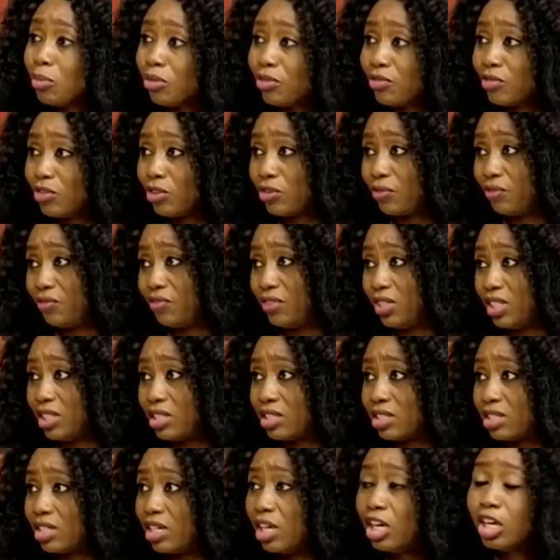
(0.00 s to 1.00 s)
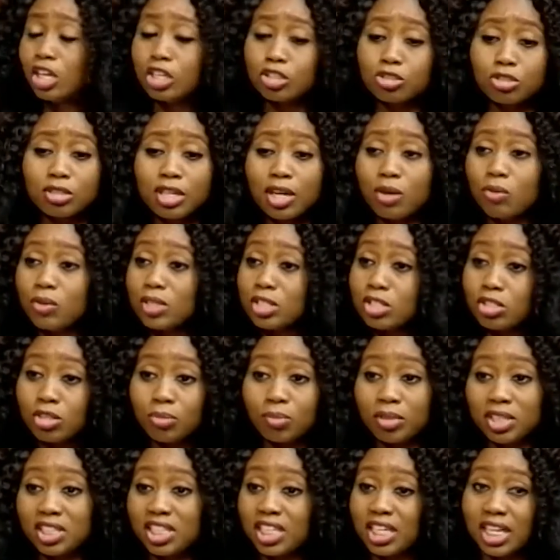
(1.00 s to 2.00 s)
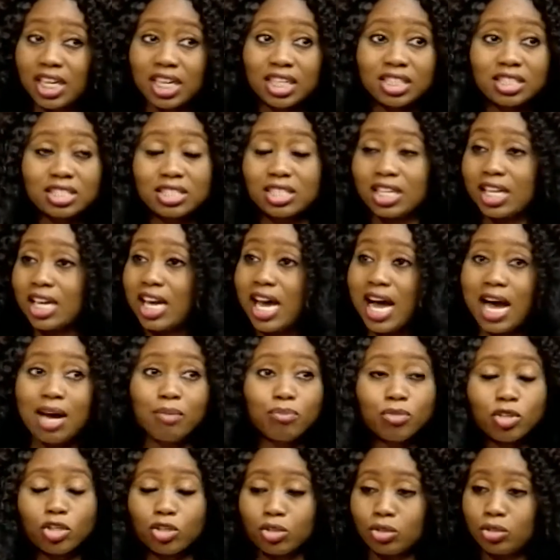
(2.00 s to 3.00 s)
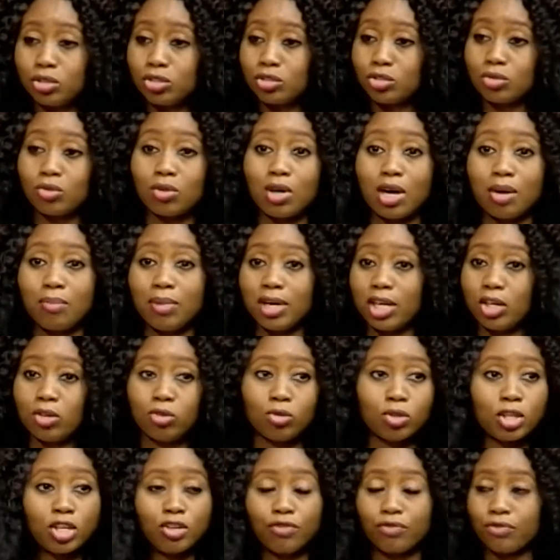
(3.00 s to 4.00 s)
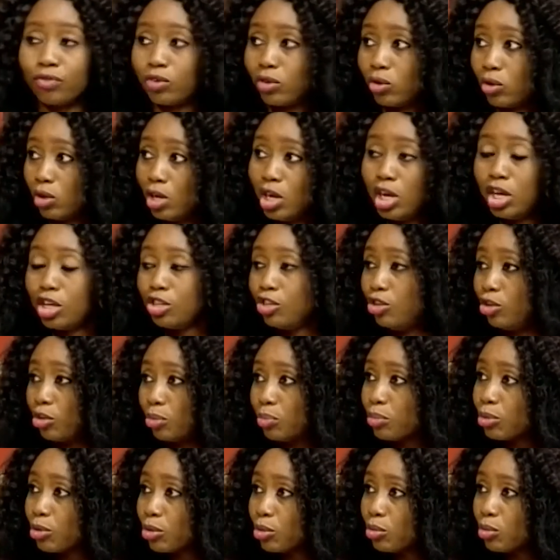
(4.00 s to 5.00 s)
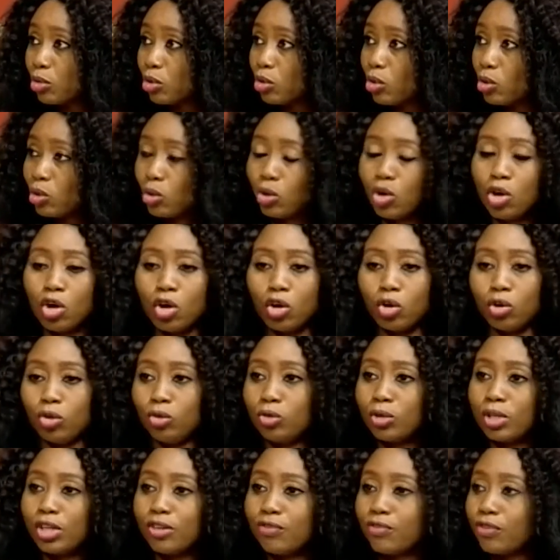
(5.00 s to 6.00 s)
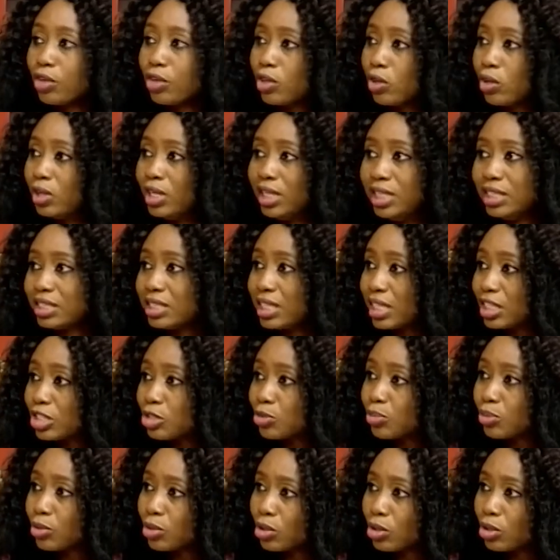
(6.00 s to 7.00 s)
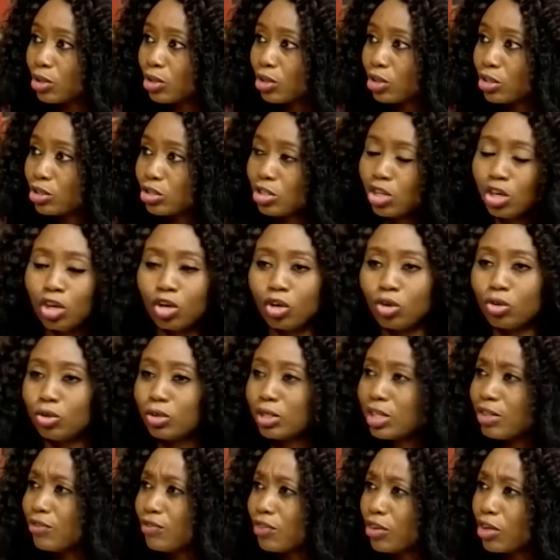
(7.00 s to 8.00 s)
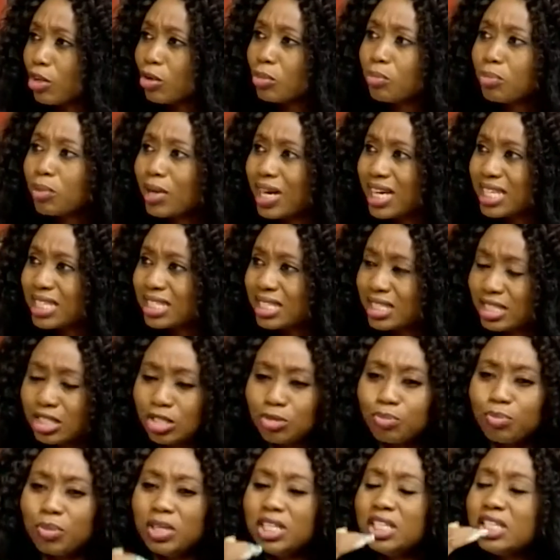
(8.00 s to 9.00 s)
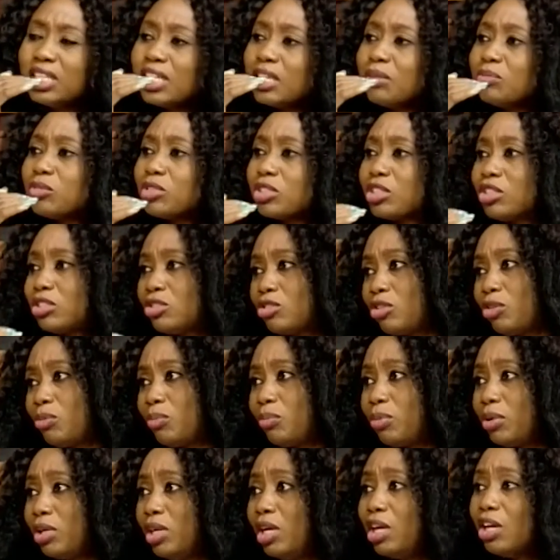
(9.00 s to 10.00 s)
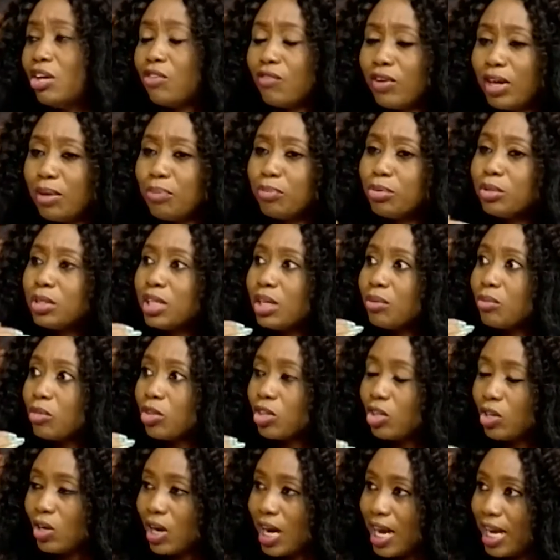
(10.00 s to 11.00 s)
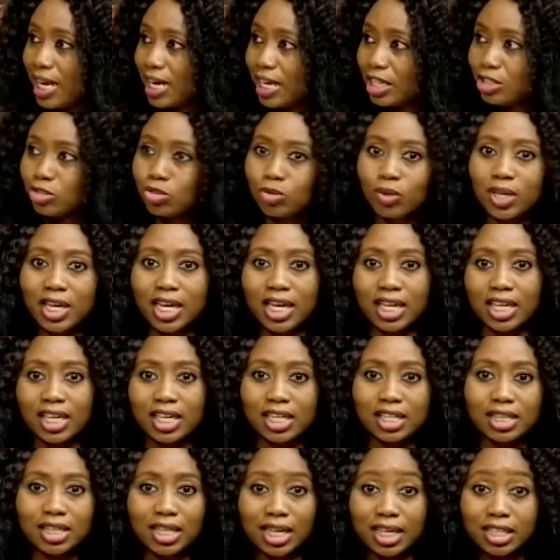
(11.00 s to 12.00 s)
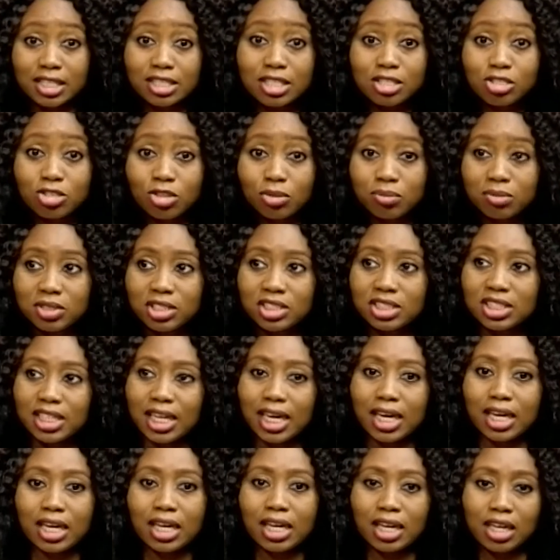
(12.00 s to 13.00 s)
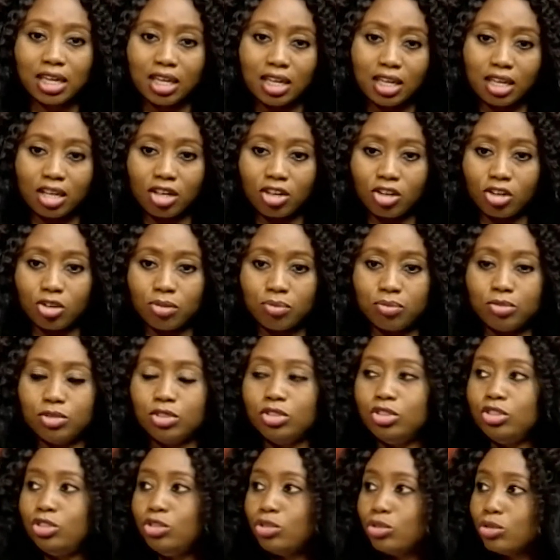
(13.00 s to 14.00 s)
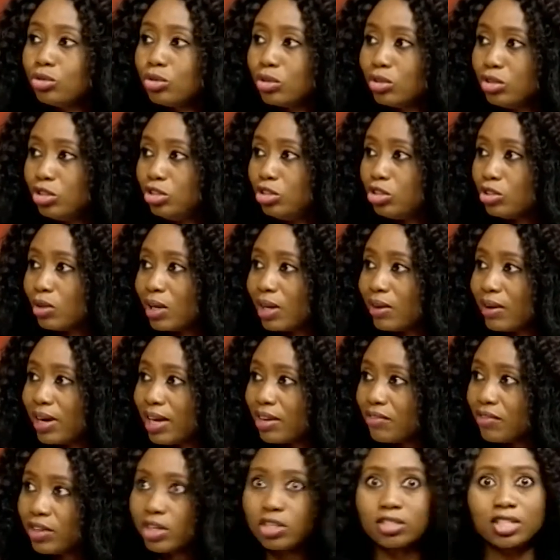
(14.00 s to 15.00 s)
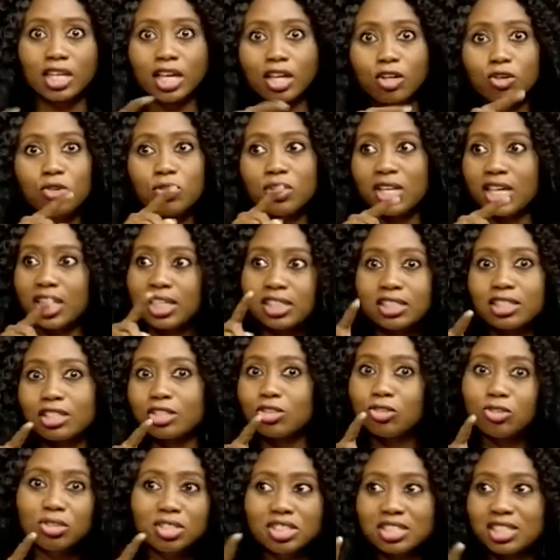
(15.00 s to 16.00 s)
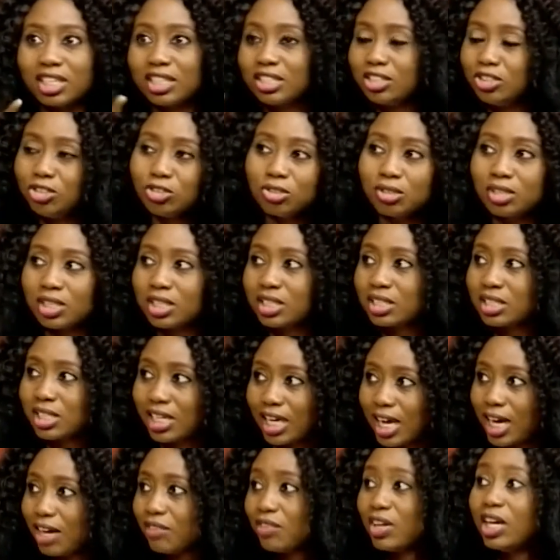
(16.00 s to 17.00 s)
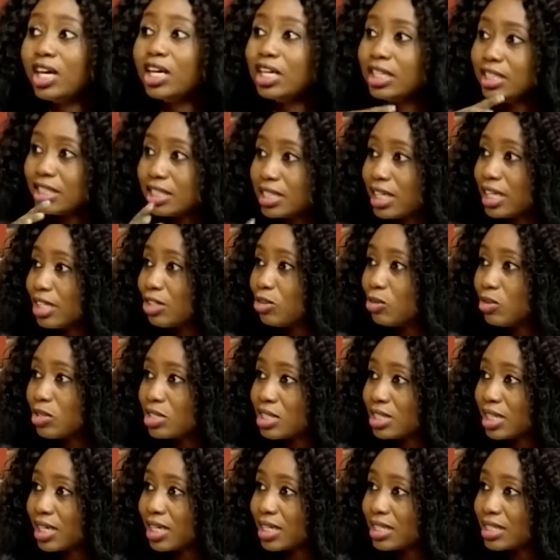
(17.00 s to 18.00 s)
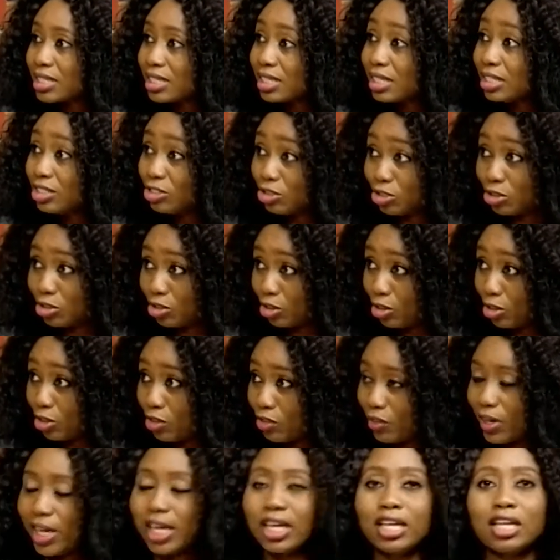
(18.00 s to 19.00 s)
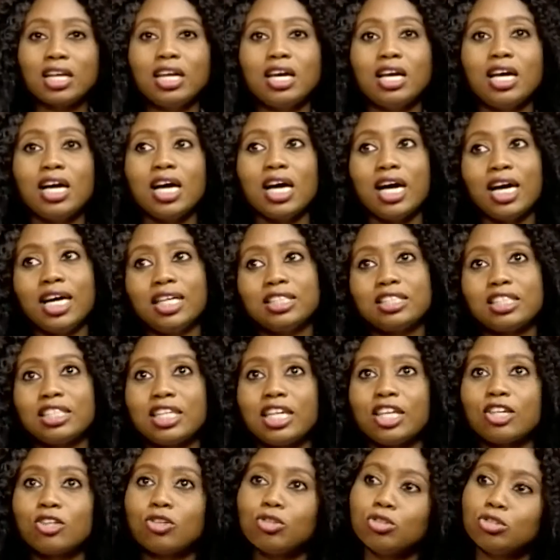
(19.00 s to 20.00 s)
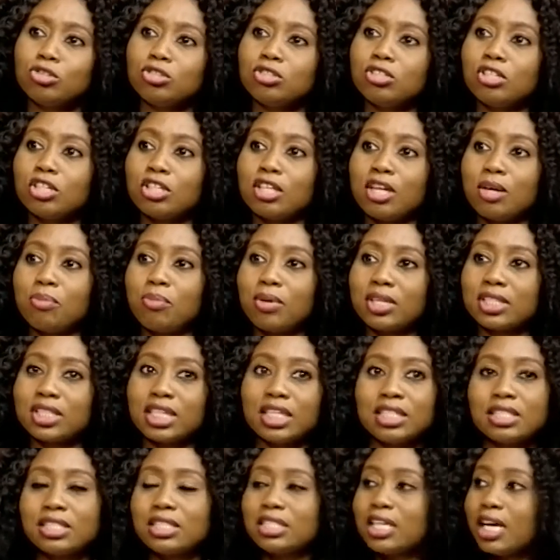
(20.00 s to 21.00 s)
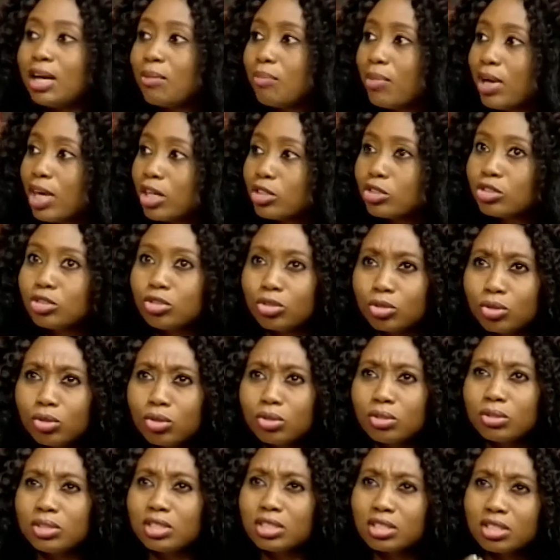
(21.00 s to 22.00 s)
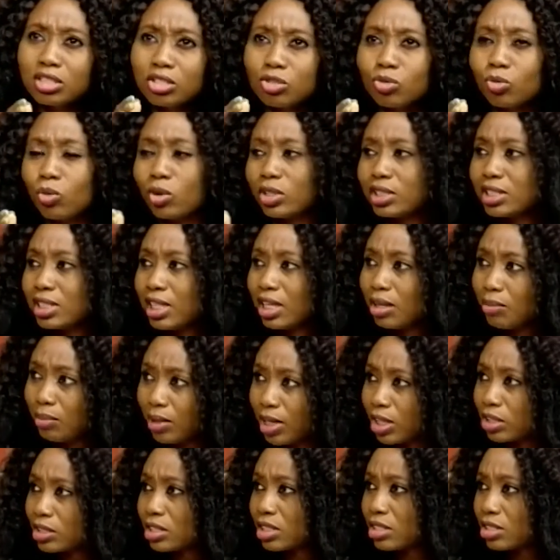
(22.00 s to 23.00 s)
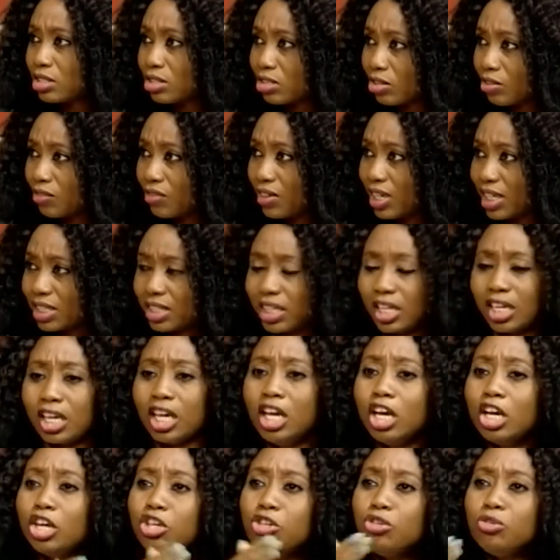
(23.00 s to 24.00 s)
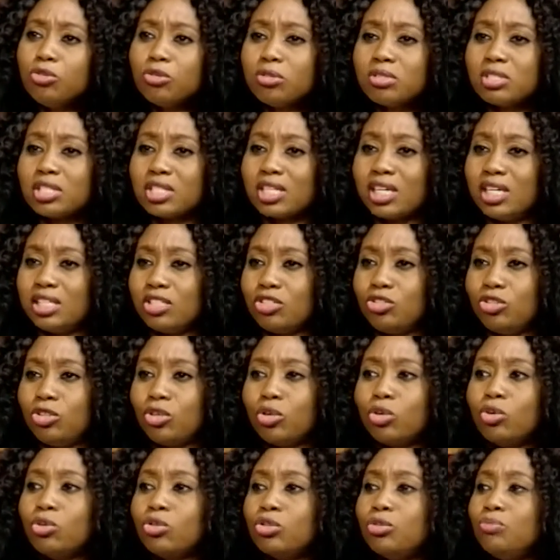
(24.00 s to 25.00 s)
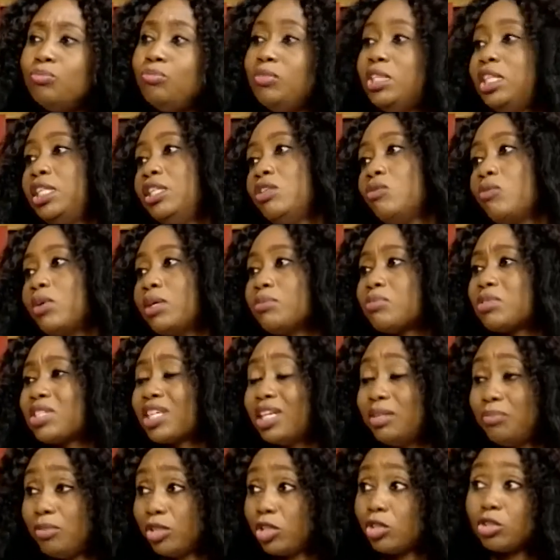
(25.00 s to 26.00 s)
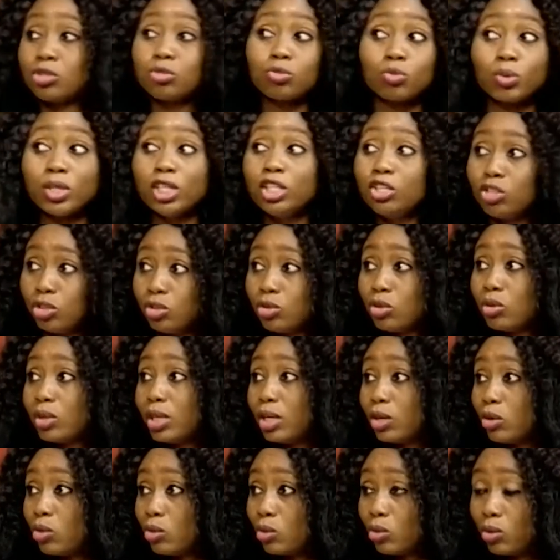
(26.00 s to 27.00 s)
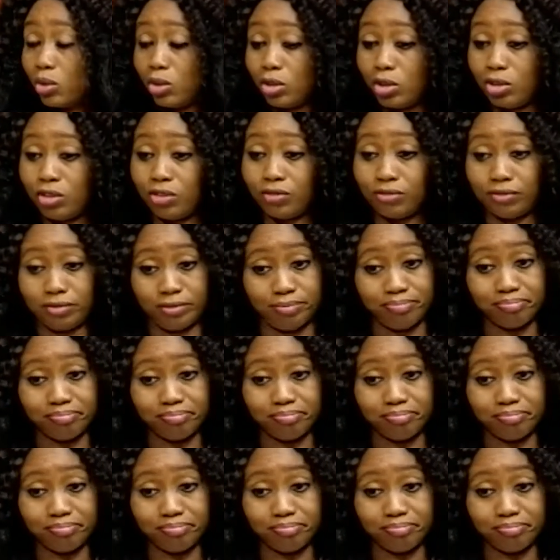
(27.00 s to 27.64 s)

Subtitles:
of your feeds so that when somebody lands there, I'm not going to go about looking for your promo or looking your latest products or looking for your prices. Pin them to the top, right? Put them on your highlights. So when I get there, I see something tagged, new arrivals. I go there and check, oh, these are the new things they have. These are the ones that are still in stock, right? And then I go to the other part, I see about you, oh, this is what they're about and stuff like that. Use it as your own mini website because we know a whole lot of